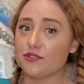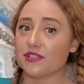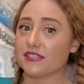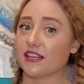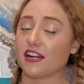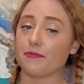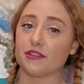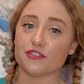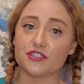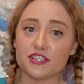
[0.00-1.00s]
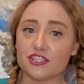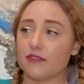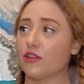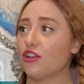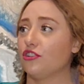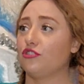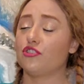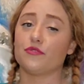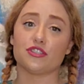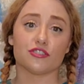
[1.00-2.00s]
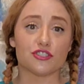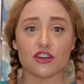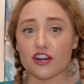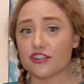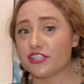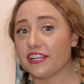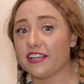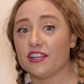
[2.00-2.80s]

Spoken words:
you can set it up in your system, you know what you're charging,